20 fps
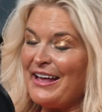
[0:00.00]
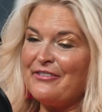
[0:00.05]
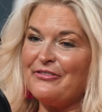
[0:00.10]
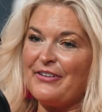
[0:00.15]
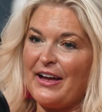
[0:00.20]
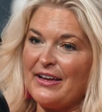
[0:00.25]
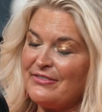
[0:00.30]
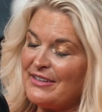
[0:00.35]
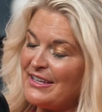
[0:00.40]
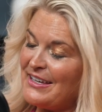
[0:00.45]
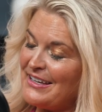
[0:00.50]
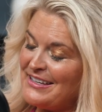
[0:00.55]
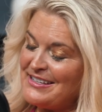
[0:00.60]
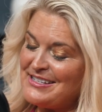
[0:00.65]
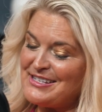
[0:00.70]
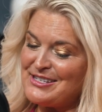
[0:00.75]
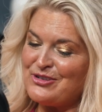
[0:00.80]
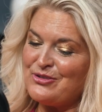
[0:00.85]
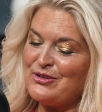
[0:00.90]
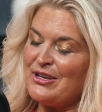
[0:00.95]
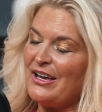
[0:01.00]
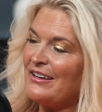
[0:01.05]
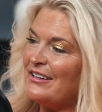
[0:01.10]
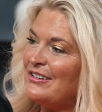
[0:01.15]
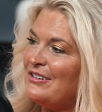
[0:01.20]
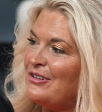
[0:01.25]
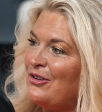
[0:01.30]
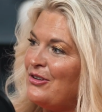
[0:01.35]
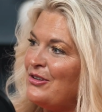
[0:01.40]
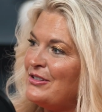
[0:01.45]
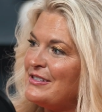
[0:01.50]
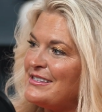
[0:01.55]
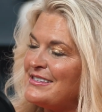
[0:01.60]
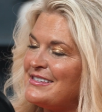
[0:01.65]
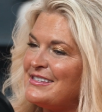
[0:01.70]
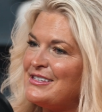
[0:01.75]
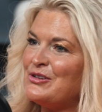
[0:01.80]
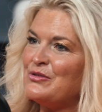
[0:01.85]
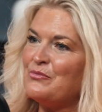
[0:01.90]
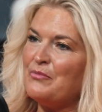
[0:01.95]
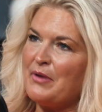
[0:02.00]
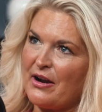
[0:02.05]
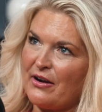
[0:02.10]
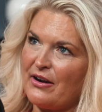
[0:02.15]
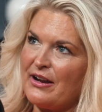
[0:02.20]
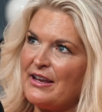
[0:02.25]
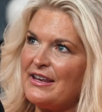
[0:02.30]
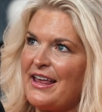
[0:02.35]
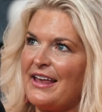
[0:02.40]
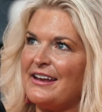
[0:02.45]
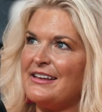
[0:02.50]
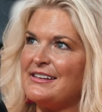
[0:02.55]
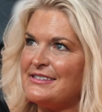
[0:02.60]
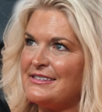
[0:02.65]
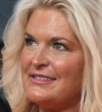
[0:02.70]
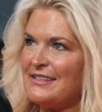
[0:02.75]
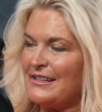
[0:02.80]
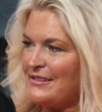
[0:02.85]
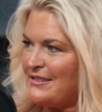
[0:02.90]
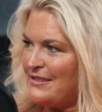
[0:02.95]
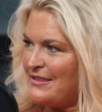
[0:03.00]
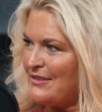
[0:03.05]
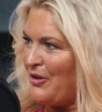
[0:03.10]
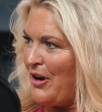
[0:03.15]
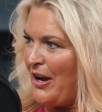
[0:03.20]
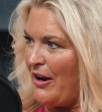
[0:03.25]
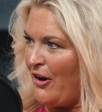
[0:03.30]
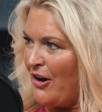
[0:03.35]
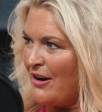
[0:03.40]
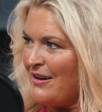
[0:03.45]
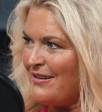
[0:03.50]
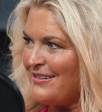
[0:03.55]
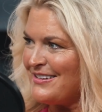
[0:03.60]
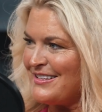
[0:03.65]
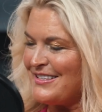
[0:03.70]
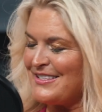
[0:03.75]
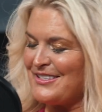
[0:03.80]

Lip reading: I have 5 kids, 2 young adults, 2 married, and a 6th grader.